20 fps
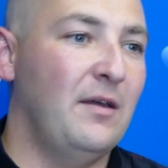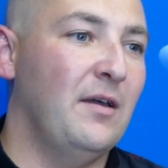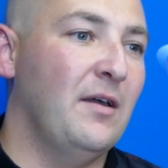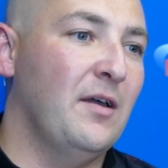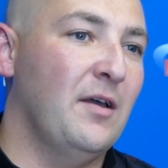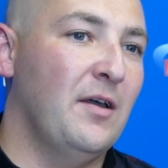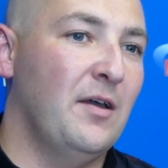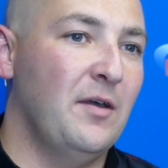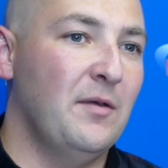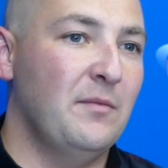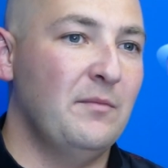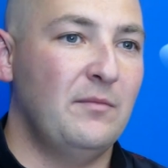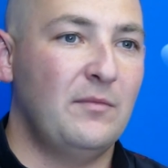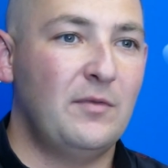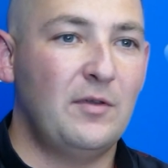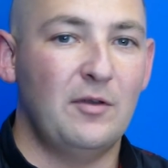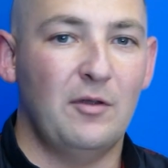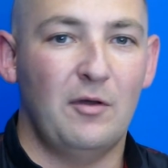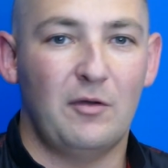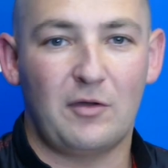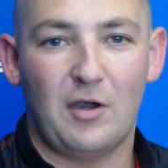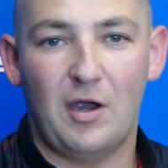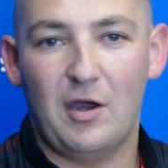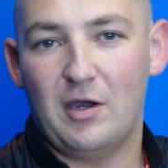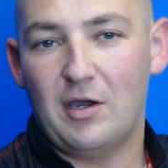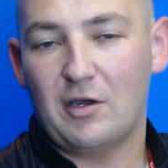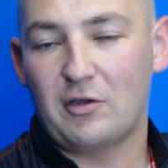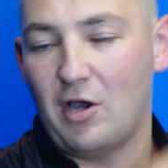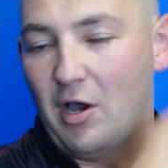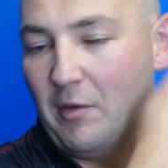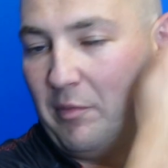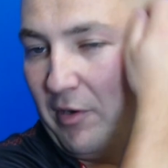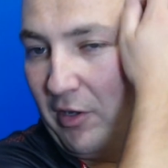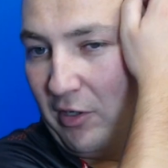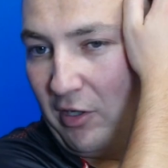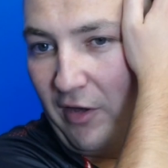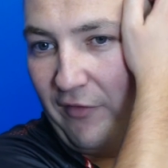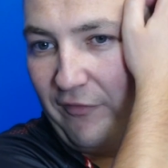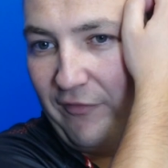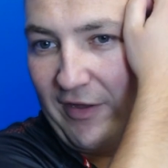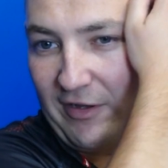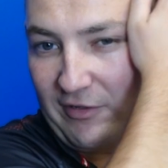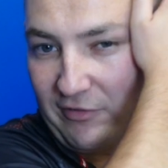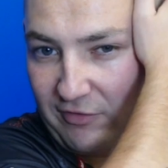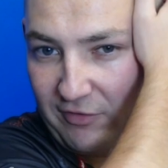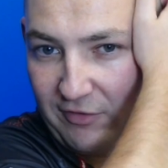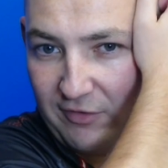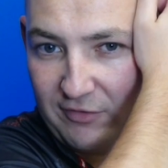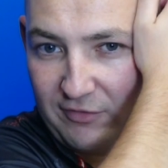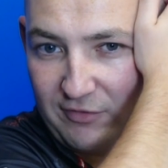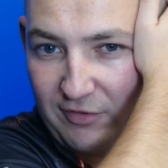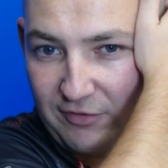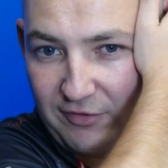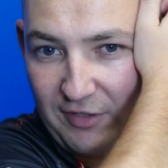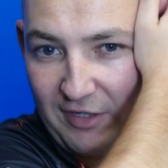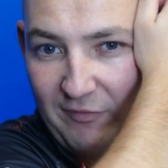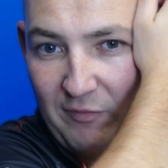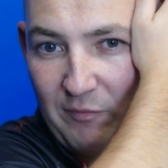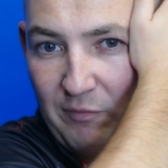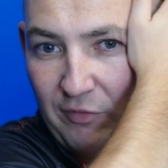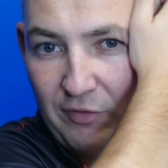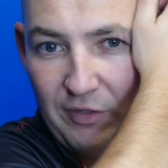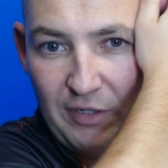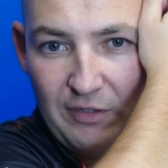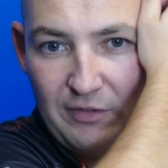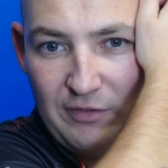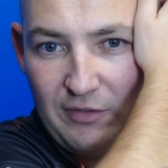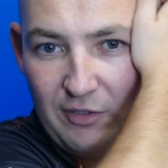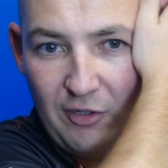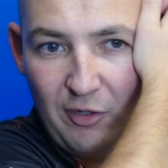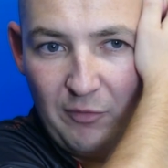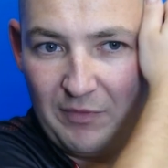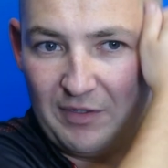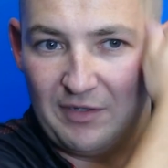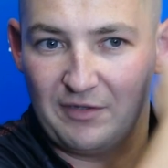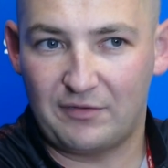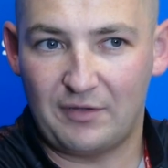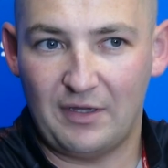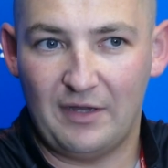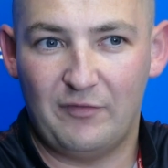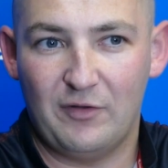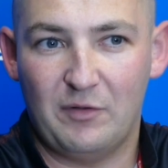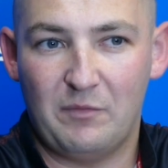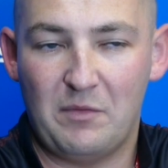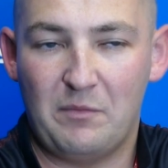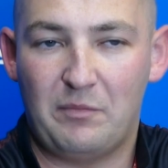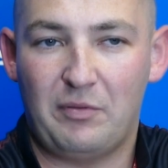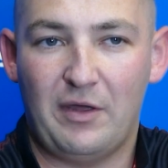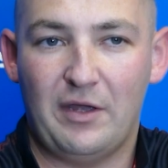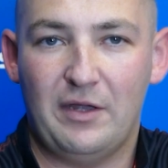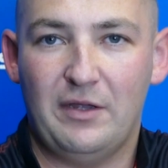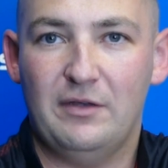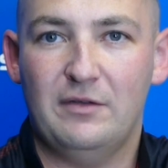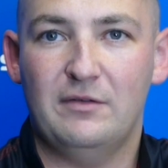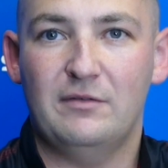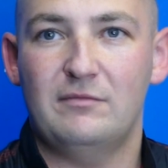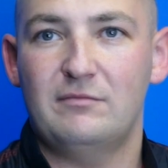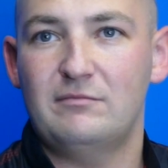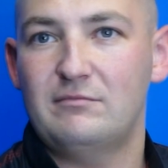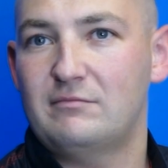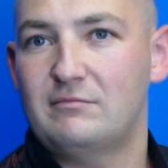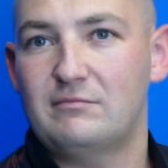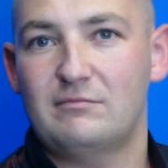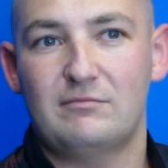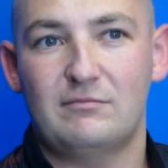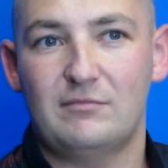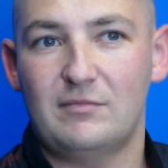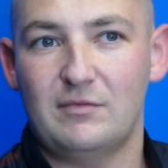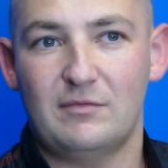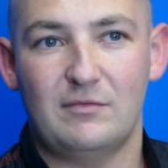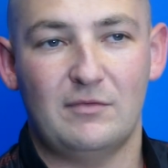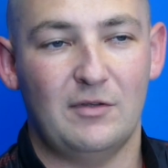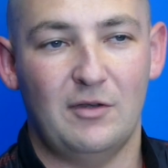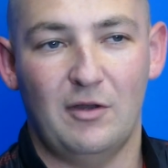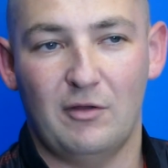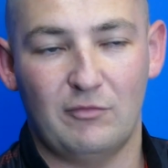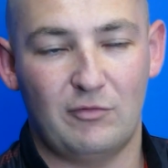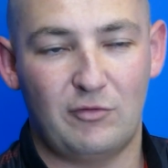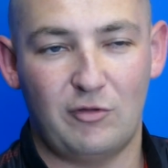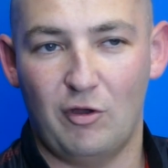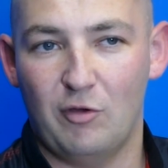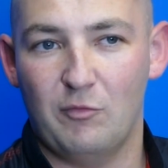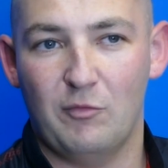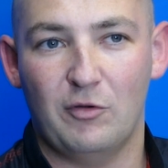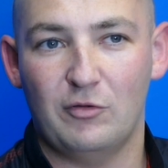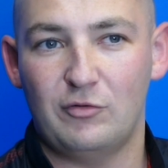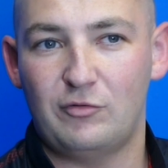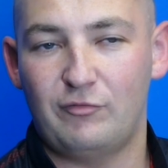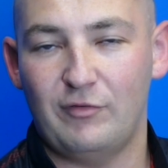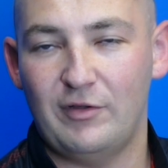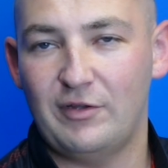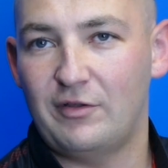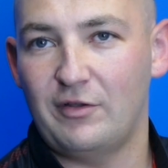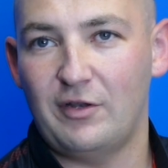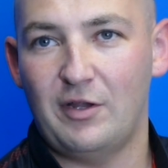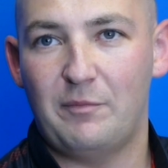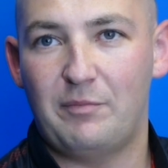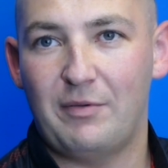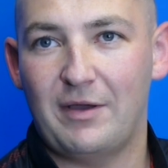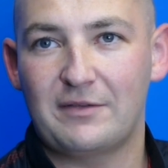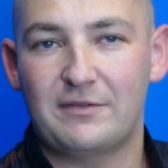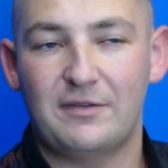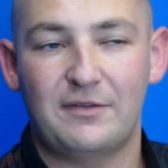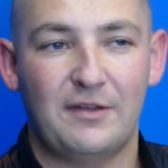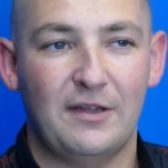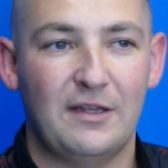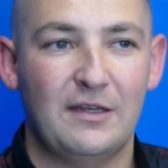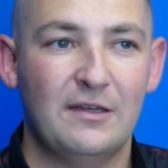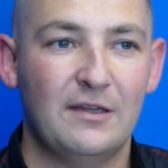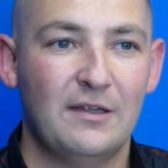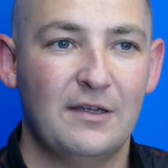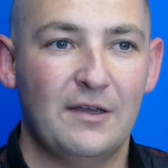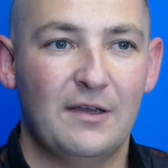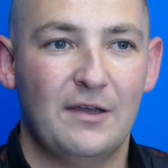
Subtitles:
You know, I've got to put a lot of thanks to Stephen Bunting. You know, me and Stephen have been playing, you know, so much recently, practicing.